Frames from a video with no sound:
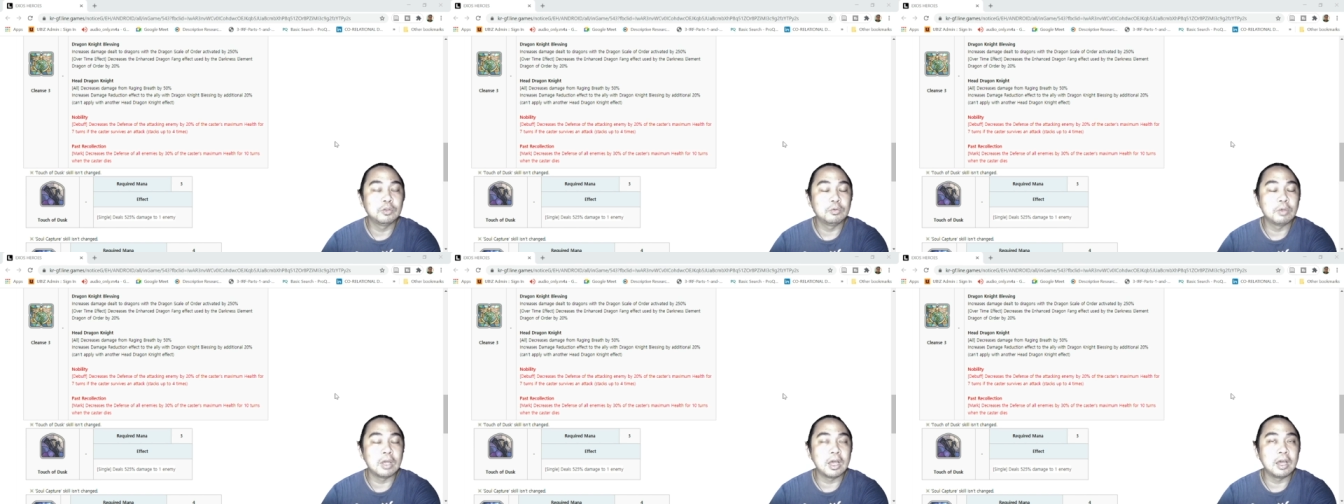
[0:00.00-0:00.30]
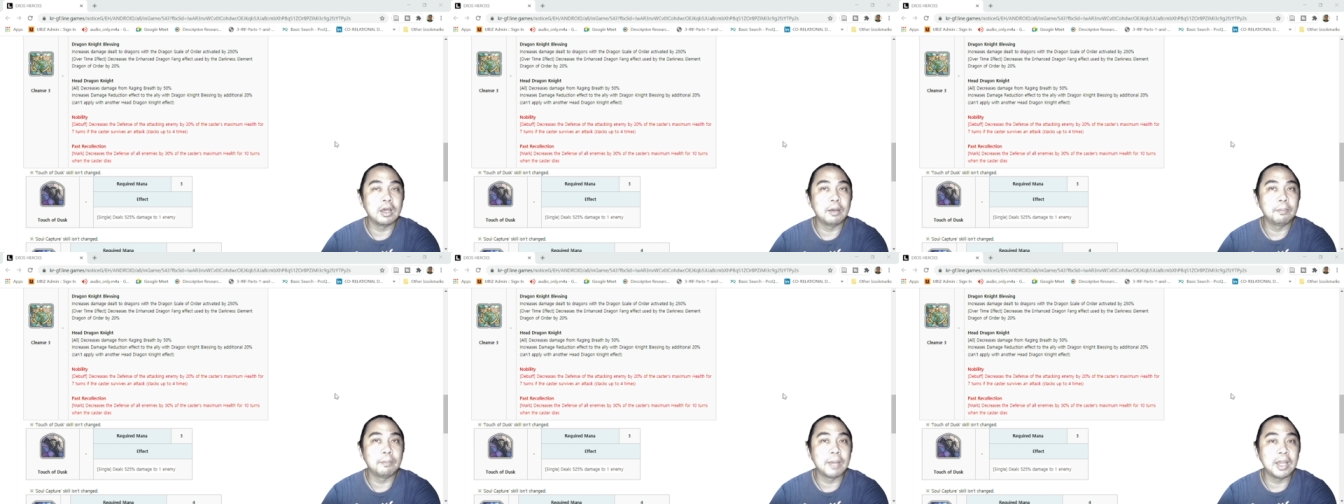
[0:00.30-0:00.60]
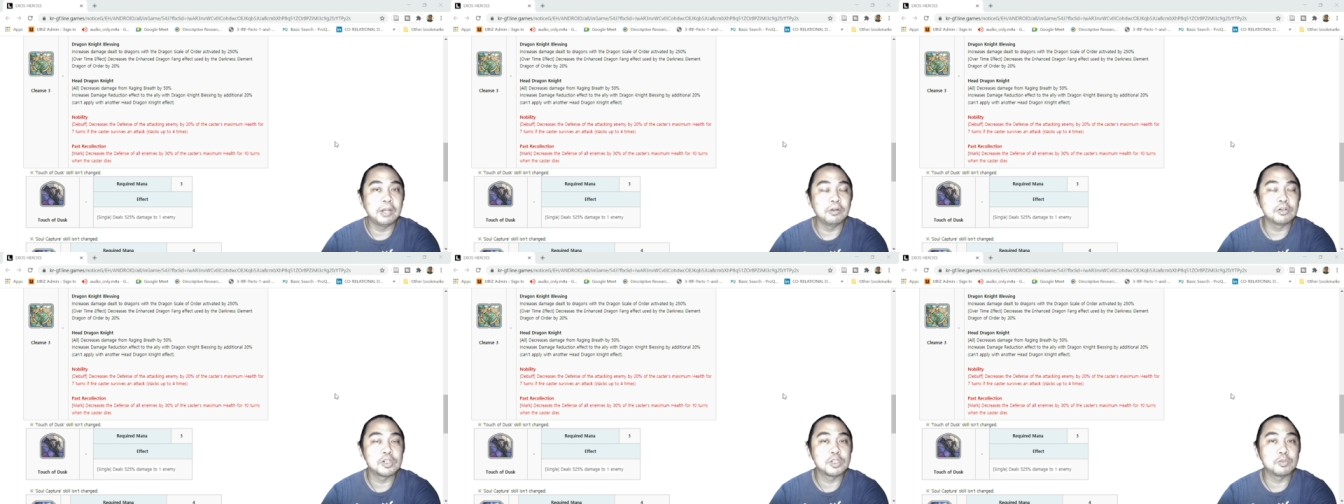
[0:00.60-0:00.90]
uh,
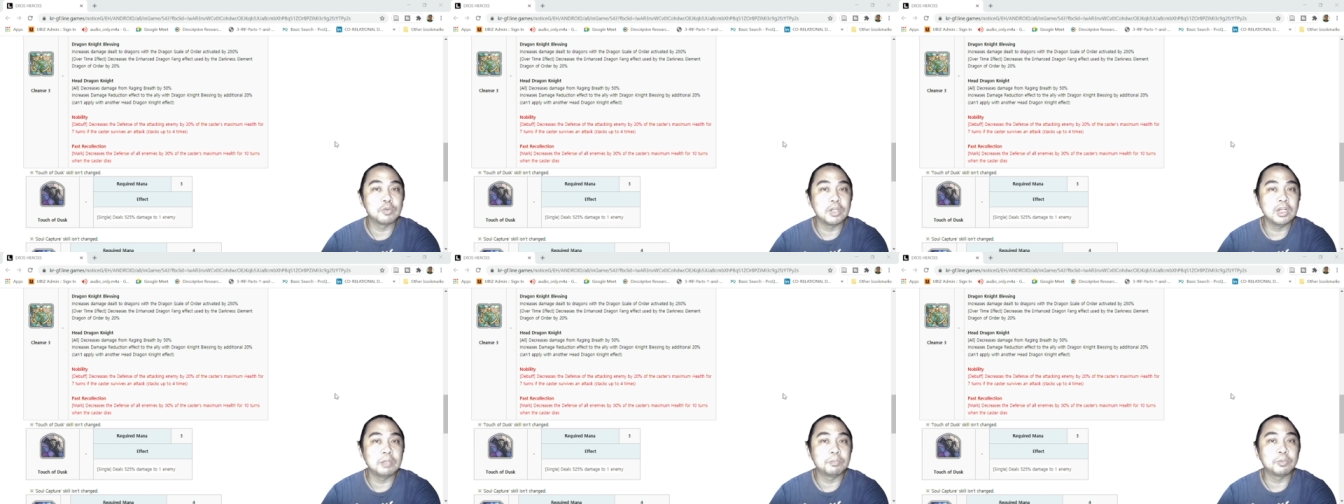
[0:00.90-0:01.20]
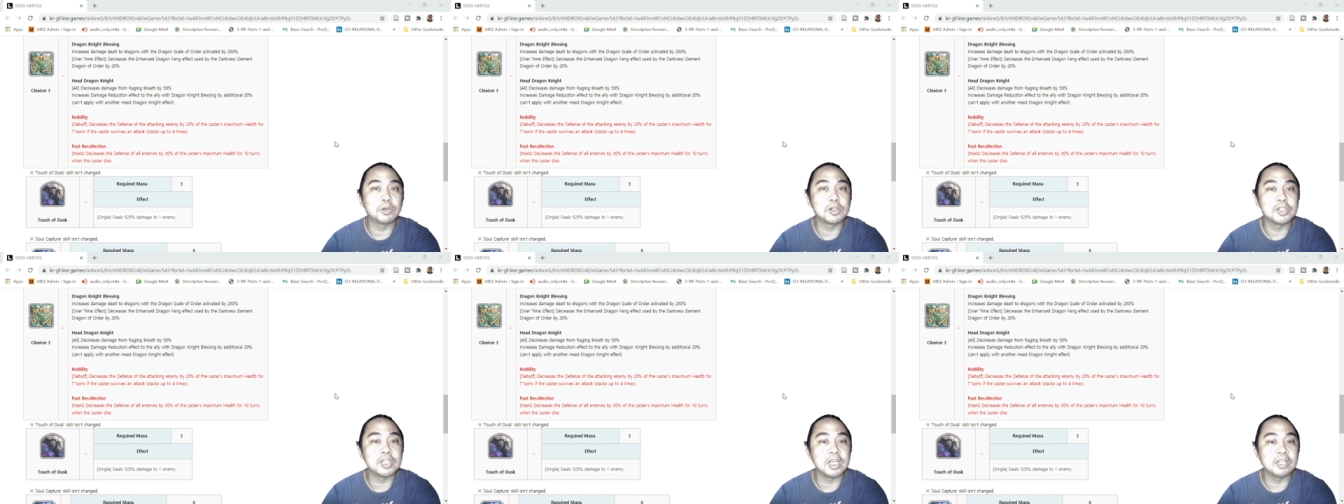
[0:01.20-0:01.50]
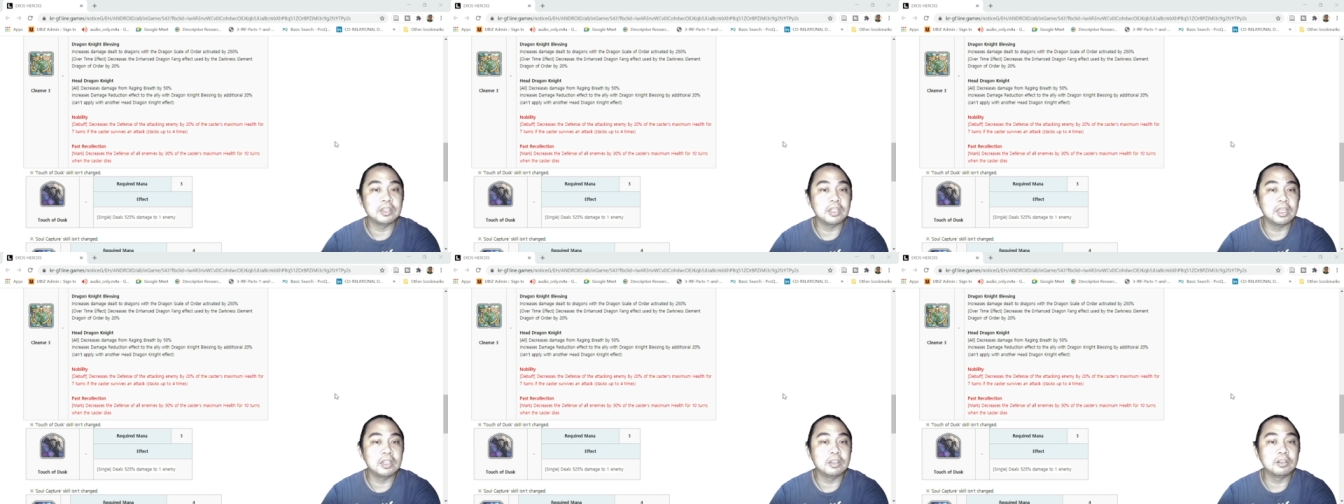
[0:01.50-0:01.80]
minus twenty
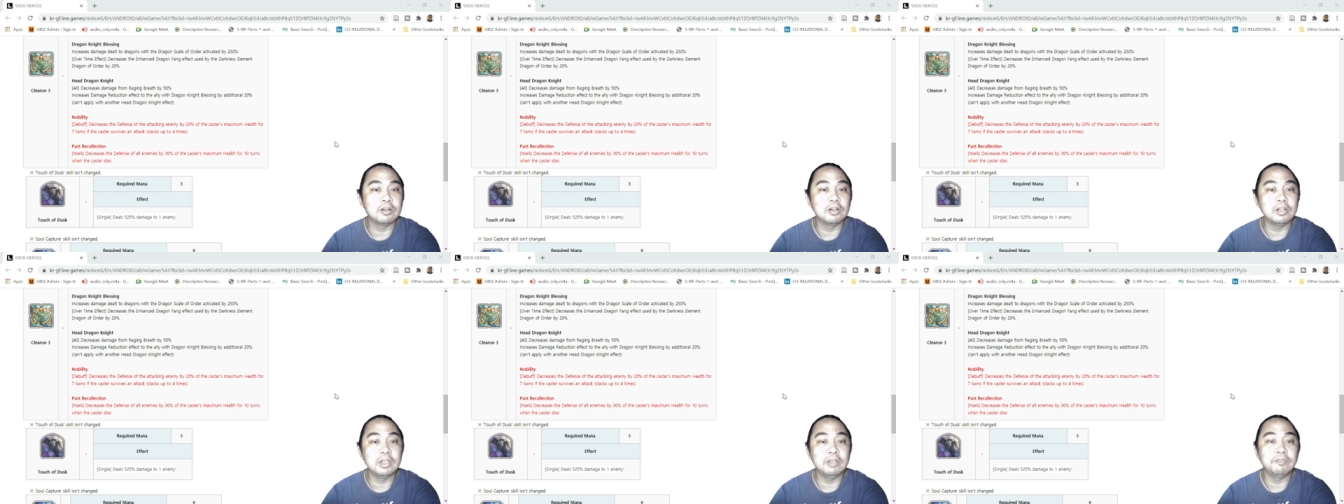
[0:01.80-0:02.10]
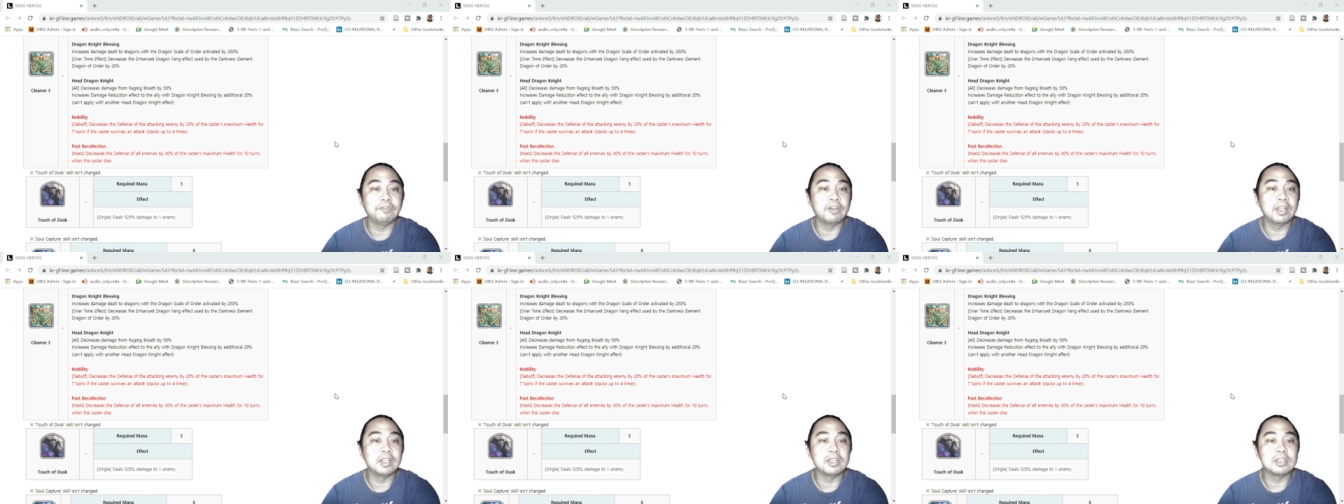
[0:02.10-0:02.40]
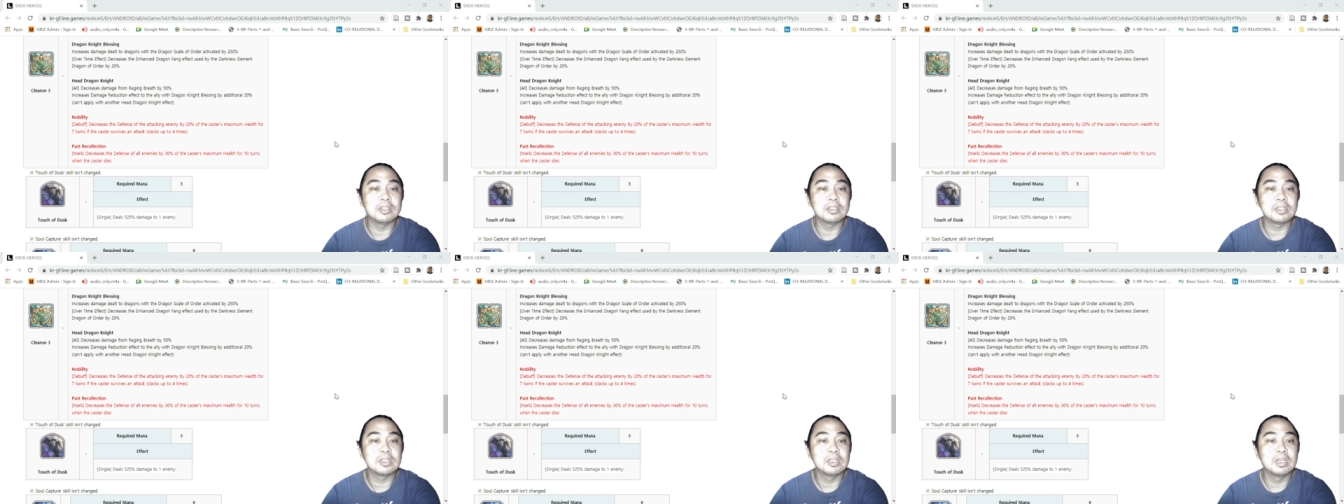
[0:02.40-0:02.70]
percent in their
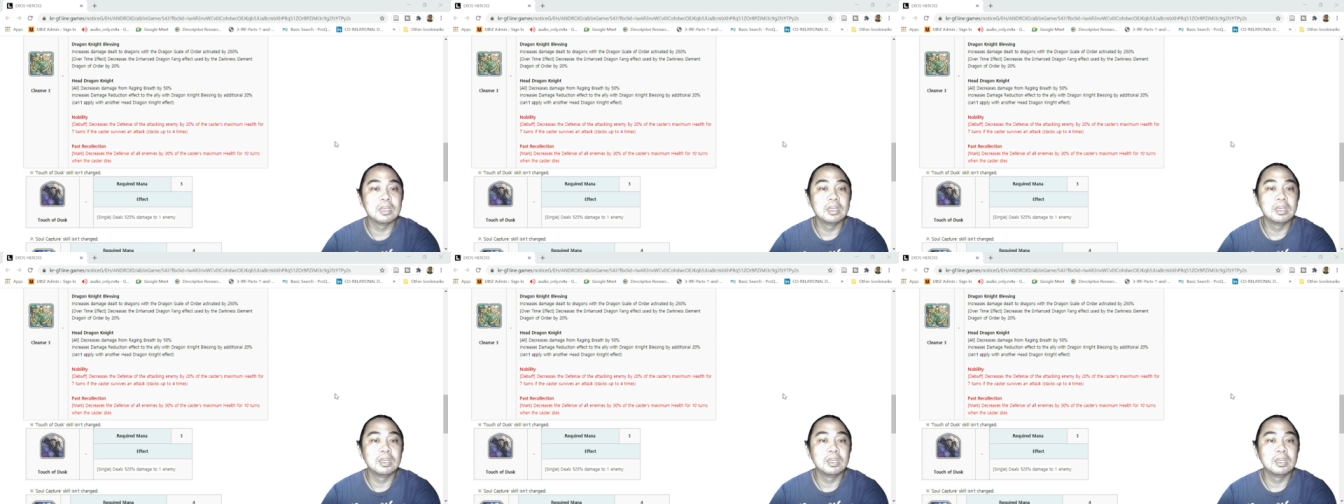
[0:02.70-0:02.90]
defense.